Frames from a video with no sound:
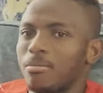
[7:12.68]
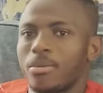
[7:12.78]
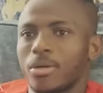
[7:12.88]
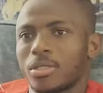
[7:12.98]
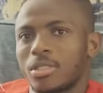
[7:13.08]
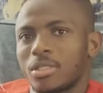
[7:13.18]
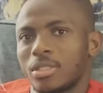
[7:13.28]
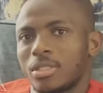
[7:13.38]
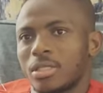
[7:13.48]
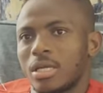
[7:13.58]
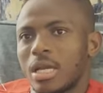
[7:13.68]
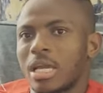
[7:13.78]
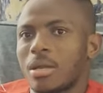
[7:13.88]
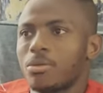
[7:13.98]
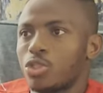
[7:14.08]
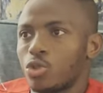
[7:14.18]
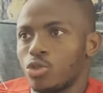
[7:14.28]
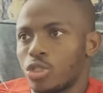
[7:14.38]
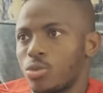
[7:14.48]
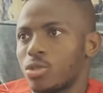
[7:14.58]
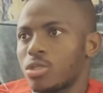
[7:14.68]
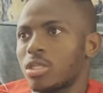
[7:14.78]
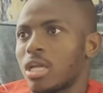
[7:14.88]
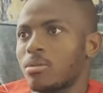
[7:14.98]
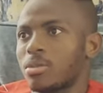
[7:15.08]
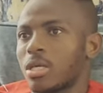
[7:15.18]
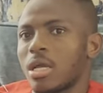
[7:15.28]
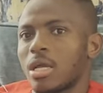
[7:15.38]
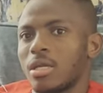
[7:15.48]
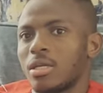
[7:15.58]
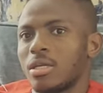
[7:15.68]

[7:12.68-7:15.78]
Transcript: But I can be so serious at times that